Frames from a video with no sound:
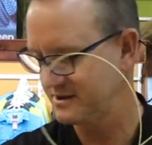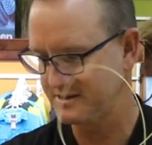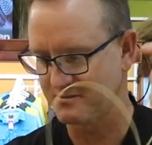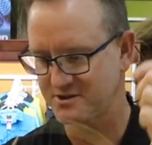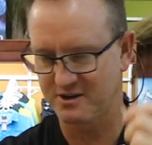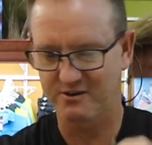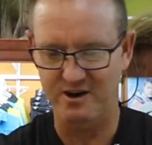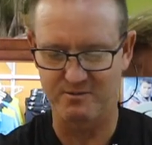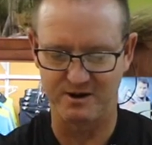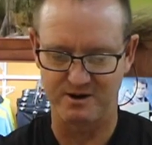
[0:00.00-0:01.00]
so I'm just going to
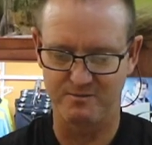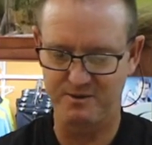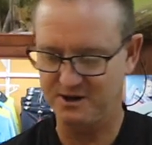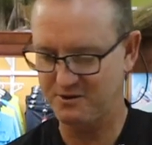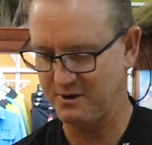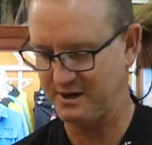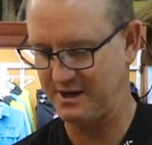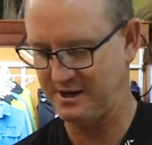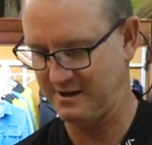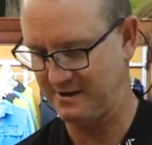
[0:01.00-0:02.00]
grab a little bead
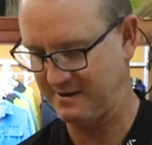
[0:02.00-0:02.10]
quickly.